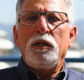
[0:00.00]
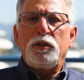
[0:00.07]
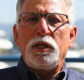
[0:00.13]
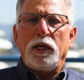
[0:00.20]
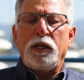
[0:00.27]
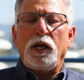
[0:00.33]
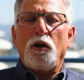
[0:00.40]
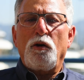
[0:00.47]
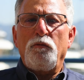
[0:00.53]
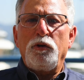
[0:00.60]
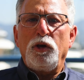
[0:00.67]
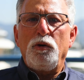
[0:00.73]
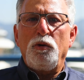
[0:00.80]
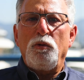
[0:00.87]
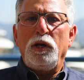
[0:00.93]
take care of
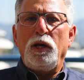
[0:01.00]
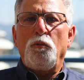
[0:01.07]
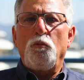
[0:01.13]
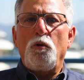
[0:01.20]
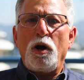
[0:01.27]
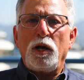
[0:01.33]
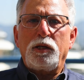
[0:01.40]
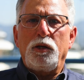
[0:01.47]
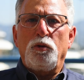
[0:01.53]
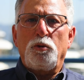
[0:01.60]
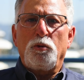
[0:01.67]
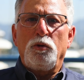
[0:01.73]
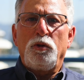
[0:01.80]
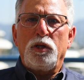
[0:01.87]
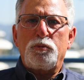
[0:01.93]
you and walk you
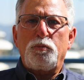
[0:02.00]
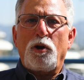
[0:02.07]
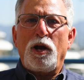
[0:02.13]
through this